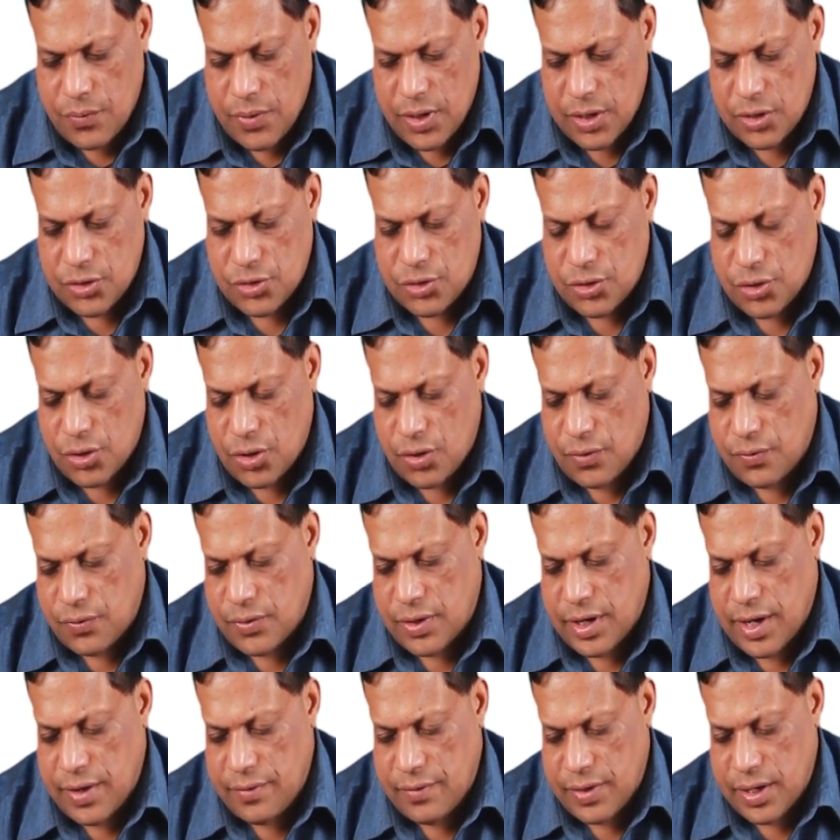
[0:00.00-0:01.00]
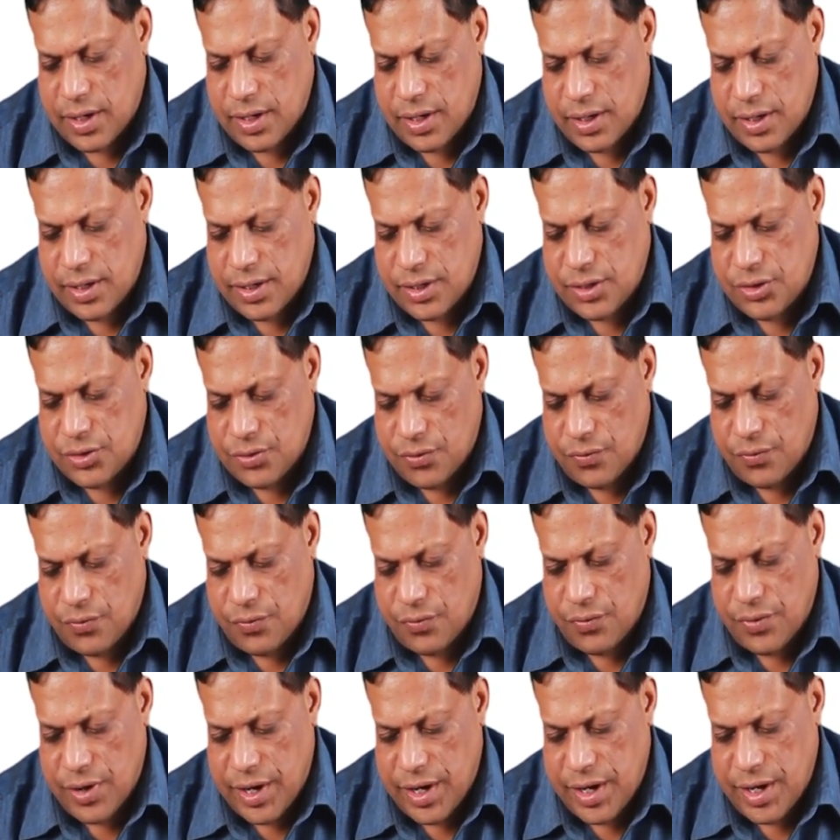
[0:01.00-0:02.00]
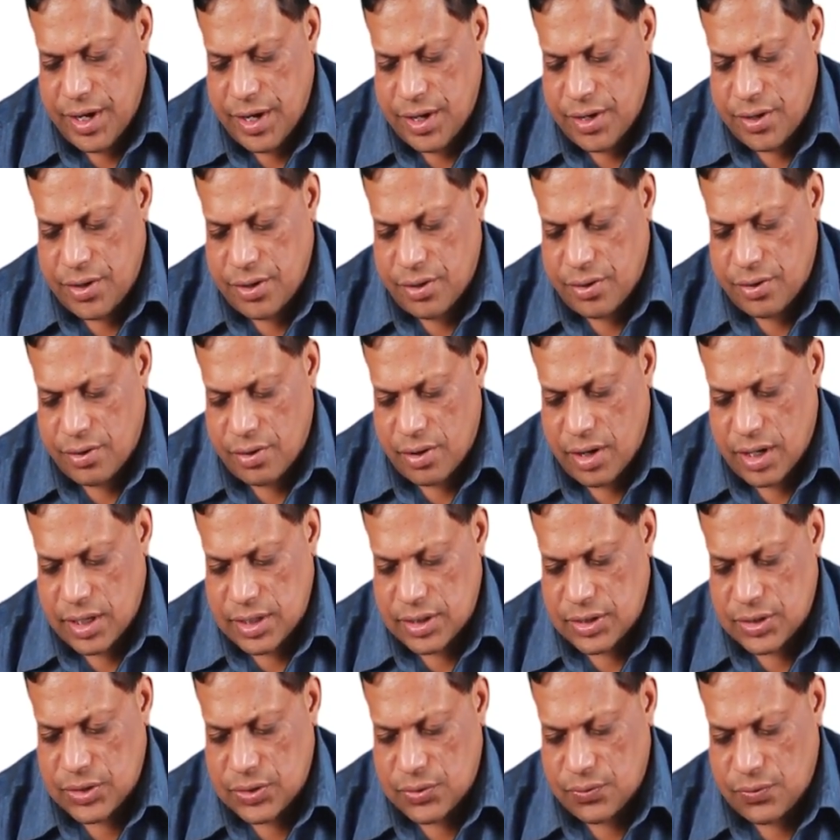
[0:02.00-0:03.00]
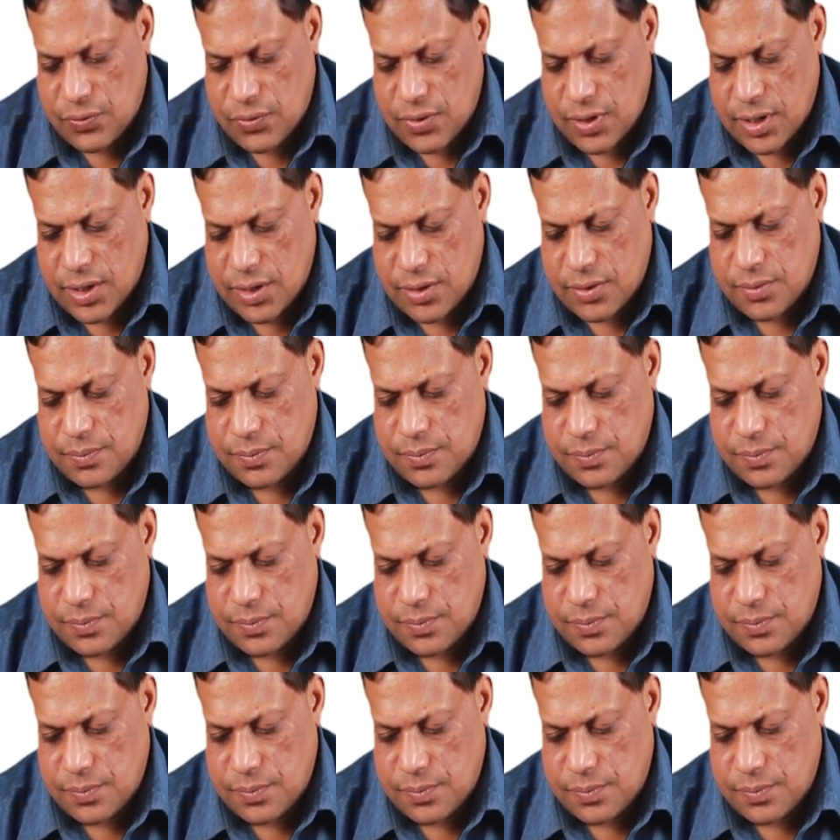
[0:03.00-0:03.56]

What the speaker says: Function of clavicle is weight transfer.